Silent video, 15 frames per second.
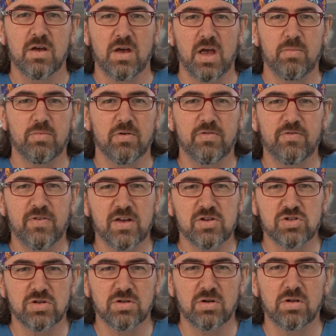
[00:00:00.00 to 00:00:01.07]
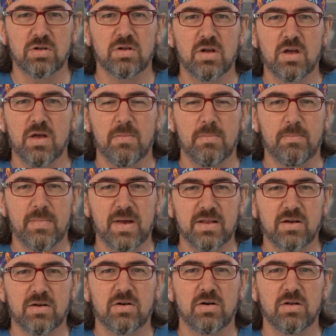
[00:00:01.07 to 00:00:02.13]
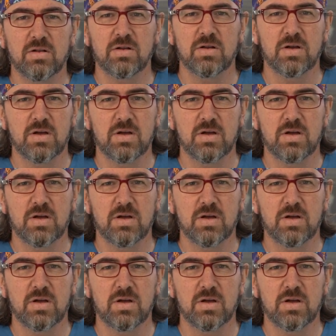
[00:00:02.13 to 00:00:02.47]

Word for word: a professional medical